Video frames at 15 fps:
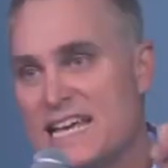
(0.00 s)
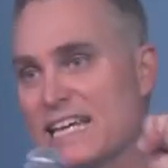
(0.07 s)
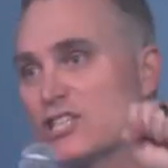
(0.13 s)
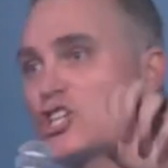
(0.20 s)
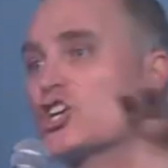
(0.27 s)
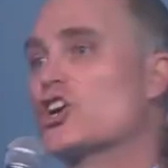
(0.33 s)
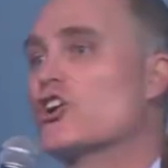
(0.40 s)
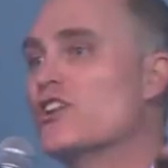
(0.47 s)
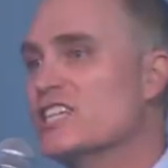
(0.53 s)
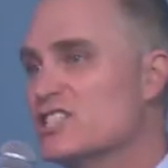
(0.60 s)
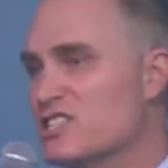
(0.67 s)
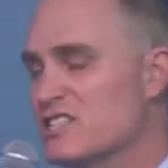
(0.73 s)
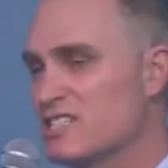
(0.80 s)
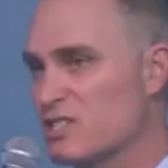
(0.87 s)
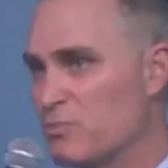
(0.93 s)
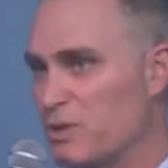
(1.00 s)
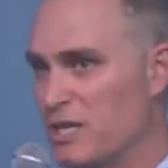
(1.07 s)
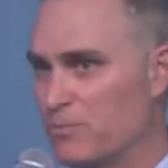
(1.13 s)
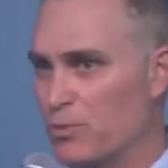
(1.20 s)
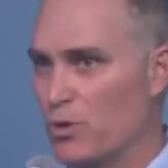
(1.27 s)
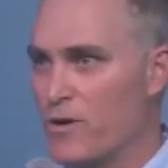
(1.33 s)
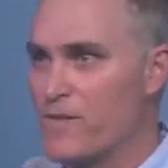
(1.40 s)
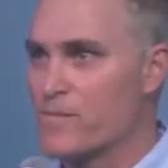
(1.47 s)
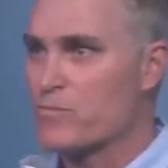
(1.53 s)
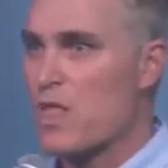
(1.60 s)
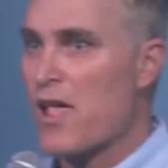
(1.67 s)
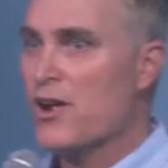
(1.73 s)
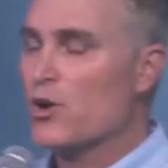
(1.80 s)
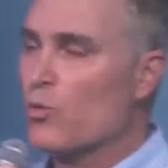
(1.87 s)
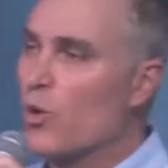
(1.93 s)
encourage these people.
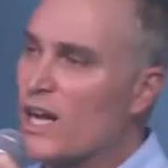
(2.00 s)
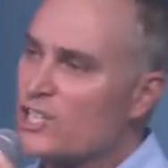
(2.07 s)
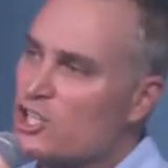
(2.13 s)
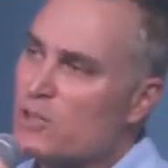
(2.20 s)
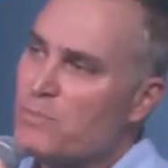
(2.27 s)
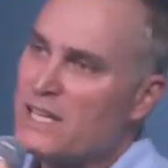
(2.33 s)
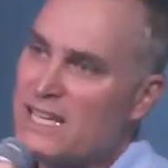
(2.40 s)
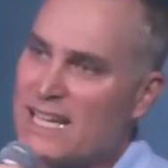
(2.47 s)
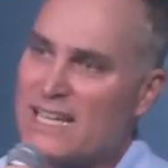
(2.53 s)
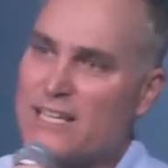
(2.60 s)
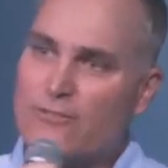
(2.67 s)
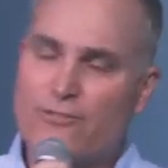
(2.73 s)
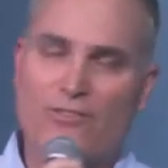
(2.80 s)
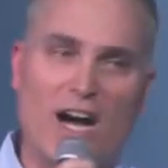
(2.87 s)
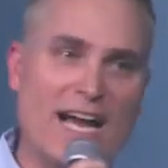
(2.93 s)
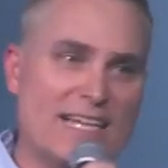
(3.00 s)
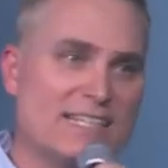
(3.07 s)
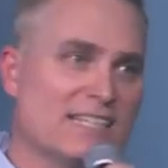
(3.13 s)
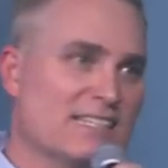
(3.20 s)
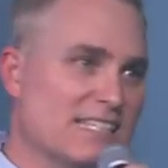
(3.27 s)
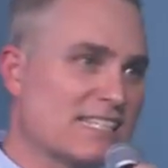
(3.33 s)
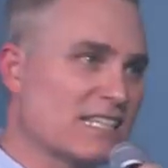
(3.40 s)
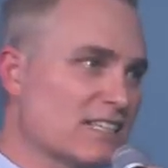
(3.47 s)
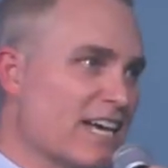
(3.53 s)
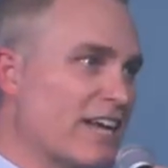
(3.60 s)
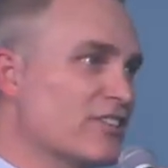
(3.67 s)
What you begin to find in these